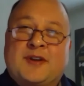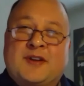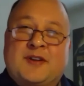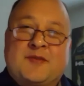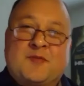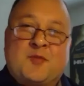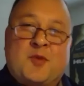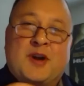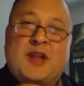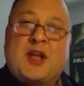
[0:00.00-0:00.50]

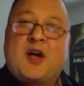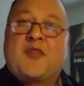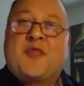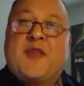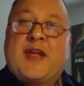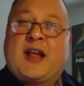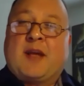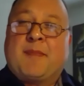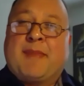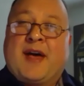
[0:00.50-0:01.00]
What do y'all
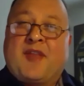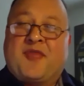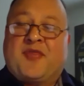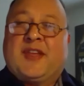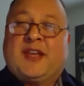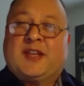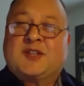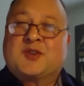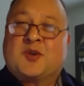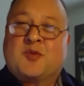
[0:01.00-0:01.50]
think about
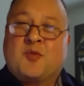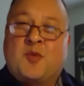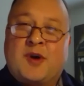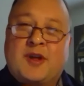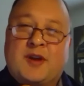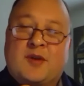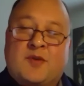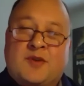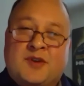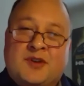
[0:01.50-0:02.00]
this? Or
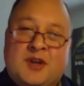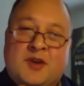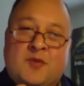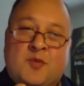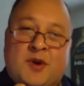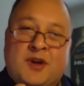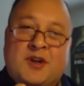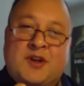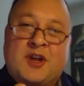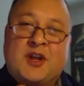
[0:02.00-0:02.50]
what
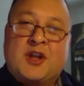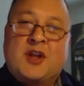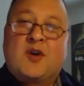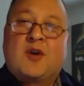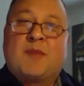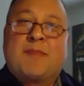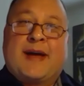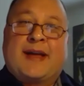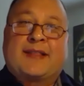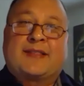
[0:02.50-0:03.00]
do you
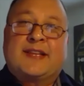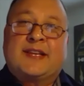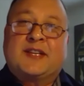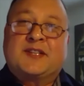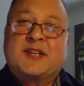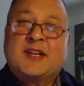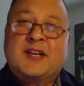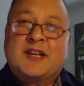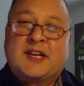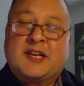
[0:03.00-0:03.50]
know about
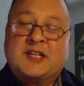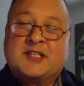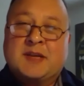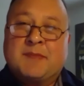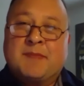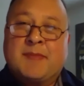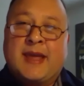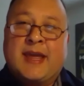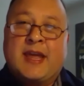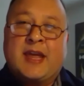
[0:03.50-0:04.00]
this? Because
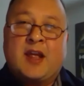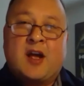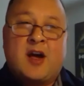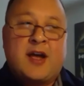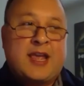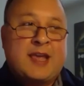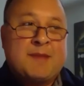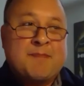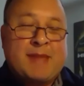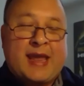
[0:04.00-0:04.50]

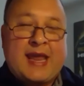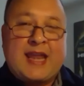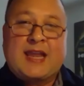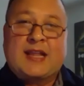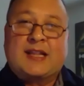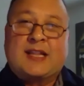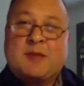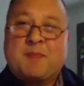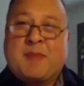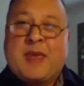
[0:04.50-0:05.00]

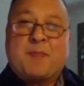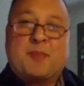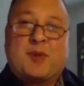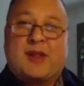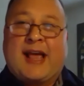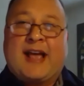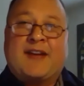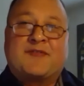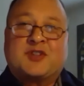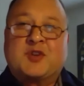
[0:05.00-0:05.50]
immediately people
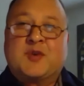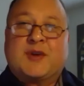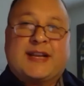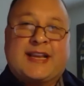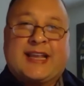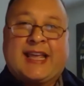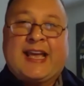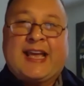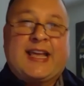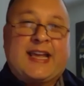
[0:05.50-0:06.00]
have to
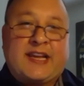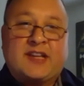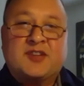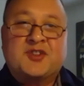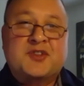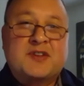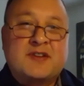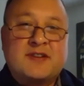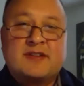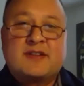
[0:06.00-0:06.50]

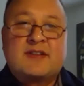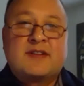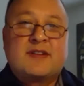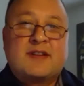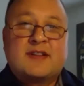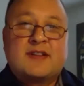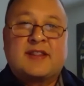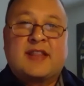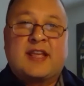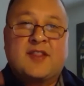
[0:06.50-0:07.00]
engage.
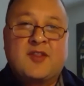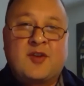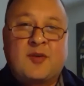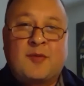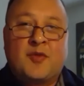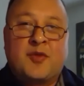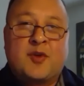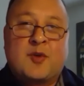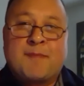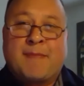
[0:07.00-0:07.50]

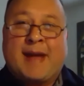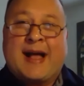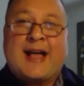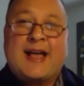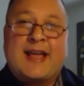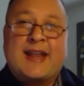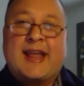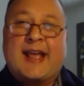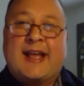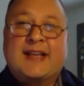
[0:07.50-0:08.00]
Their
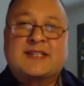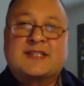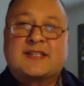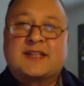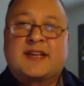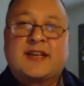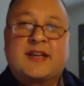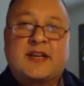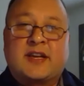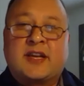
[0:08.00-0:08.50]
mind has to
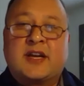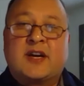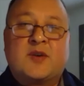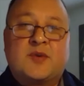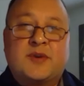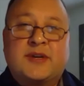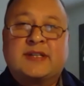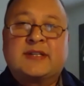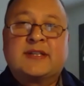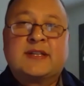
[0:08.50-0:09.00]
get
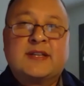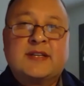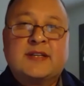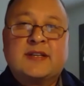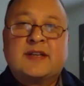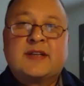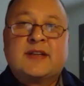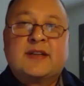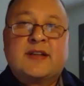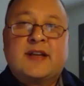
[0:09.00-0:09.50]
going.
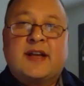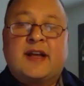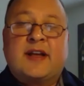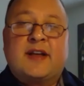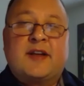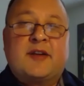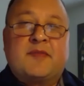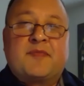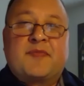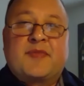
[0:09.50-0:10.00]

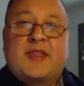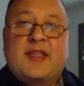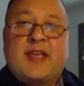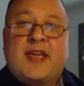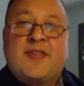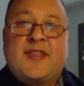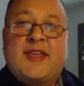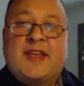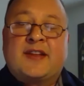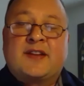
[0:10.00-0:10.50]

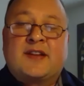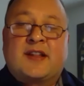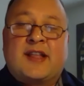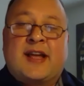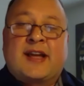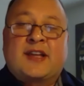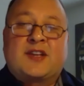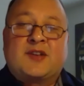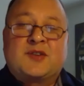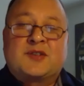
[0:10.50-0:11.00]
And then,
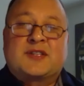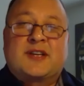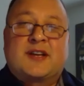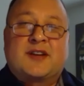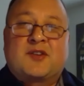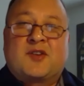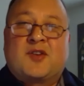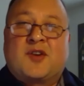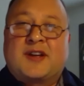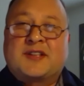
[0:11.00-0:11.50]
like you
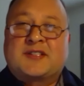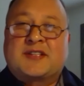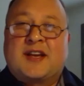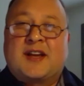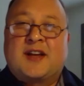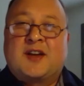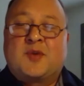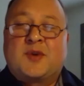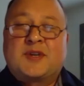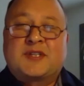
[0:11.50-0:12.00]
said, Karissa, I
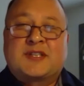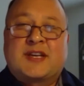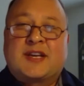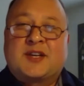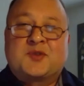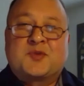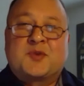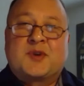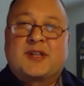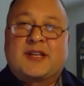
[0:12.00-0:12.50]
always say
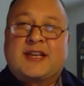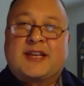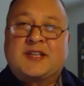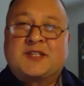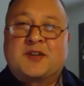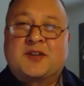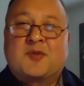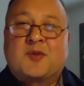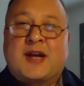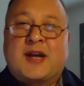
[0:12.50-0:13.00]
it's really
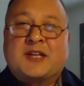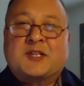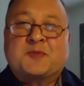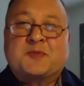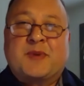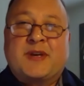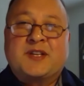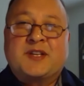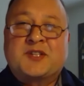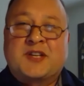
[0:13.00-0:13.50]
easy to write a
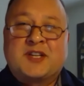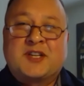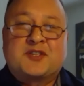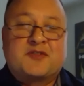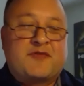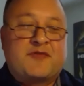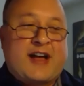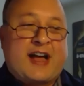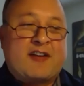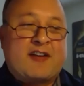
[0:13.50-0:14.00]
speech. Get you
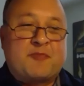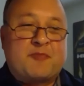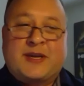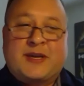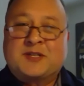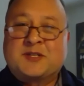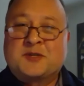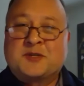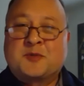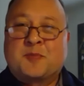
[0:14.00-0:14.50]
5
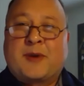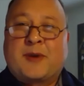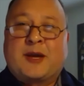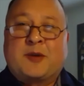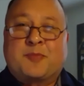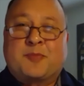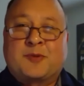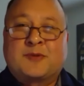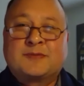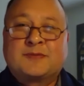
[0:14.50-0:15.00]
pieces of
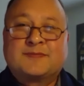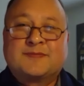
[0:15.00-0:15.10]
paper.